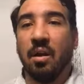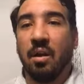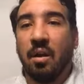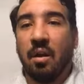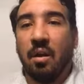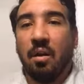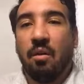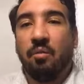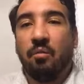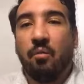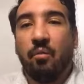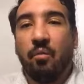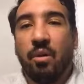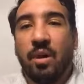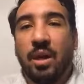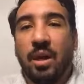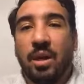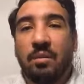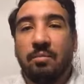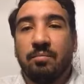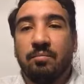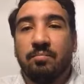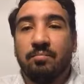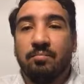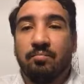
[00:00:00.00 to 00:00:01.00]
of what
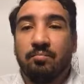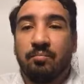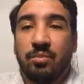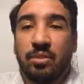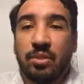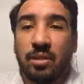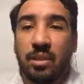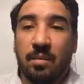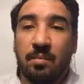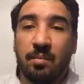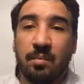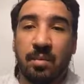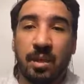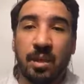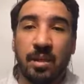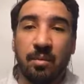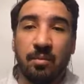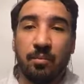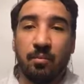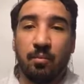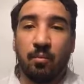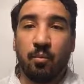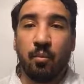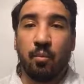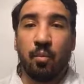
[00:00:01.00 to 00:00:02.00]
somebody
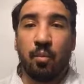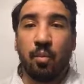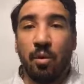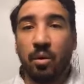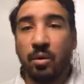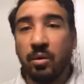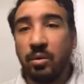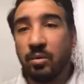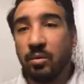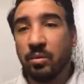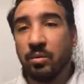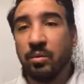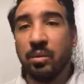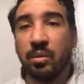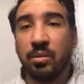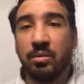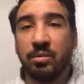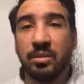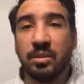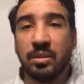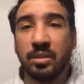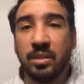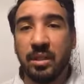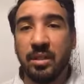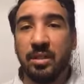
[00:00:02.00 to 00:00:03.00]
quote
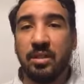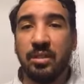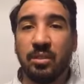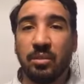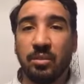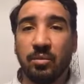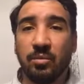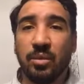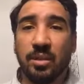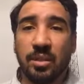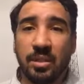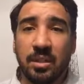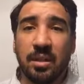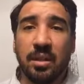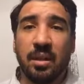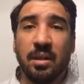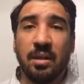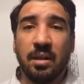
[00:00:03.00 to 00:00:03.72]
unquote did to you, which,